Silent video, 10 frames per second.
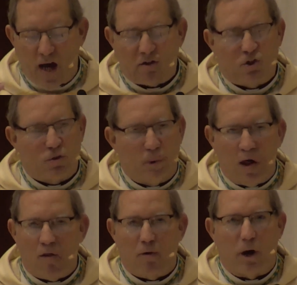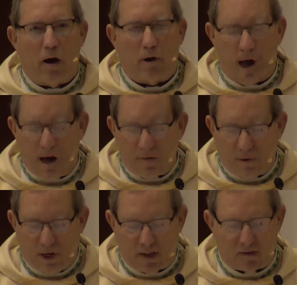smother our
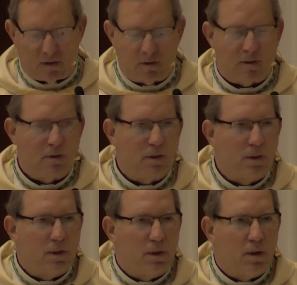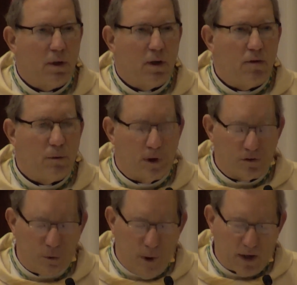confidence in the
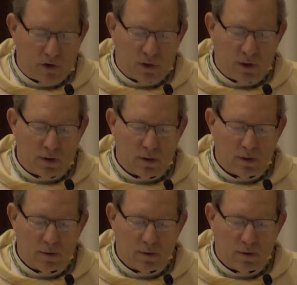resurrection.